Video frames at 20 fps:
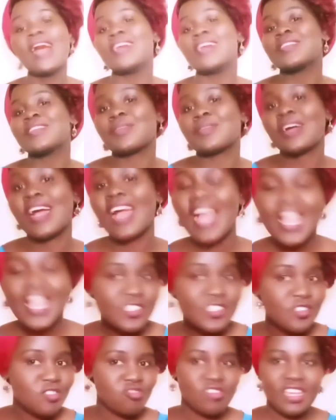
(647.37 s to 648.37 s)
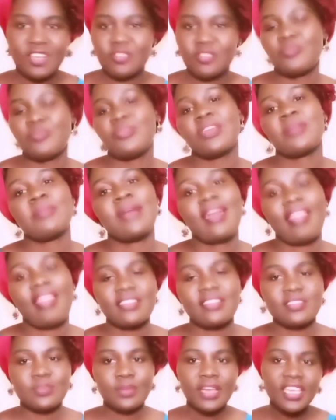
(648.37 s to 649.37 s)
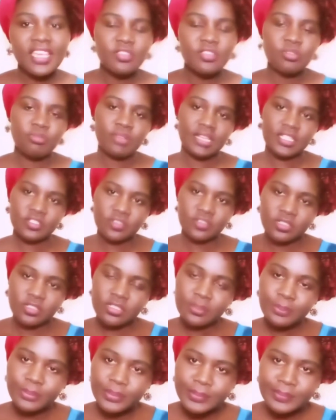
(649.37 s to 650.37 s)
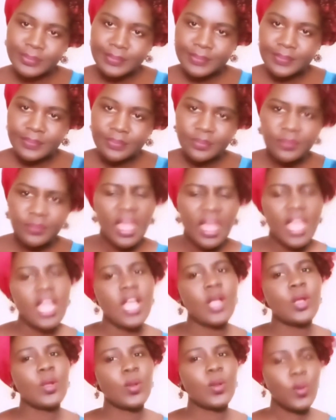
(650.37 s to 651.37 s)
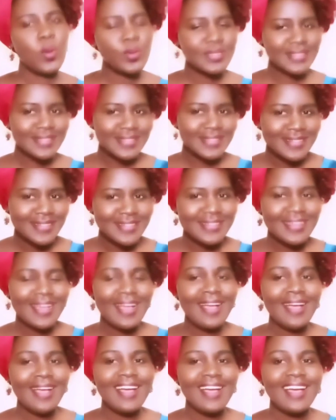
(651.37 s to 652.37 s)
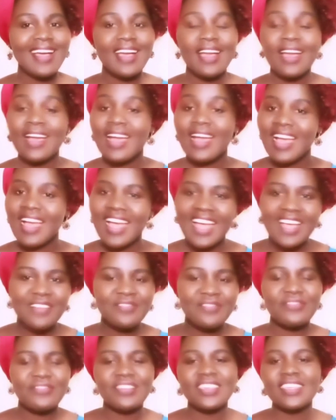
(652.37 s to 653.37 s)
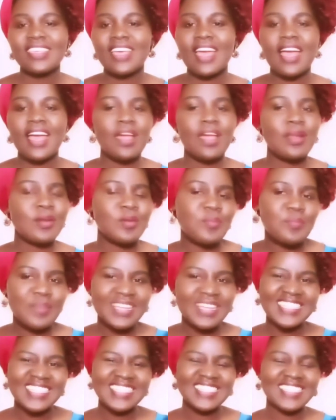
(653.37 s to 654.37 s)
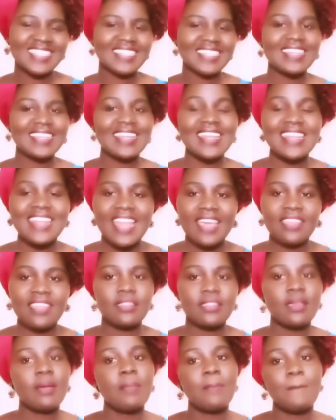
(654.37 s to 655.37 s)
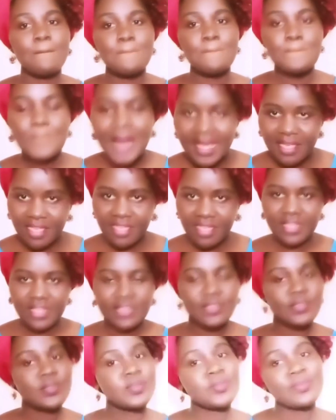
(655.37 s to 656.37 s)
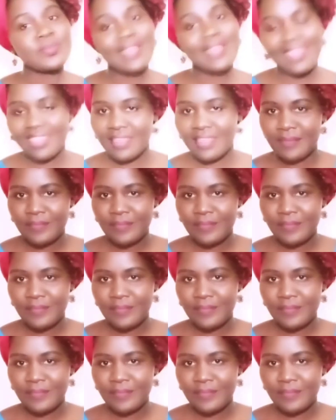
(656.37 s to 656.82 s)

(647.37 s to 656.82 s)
So as you're trying to bring back that spark in your relationship, consider having a romantic night bath together.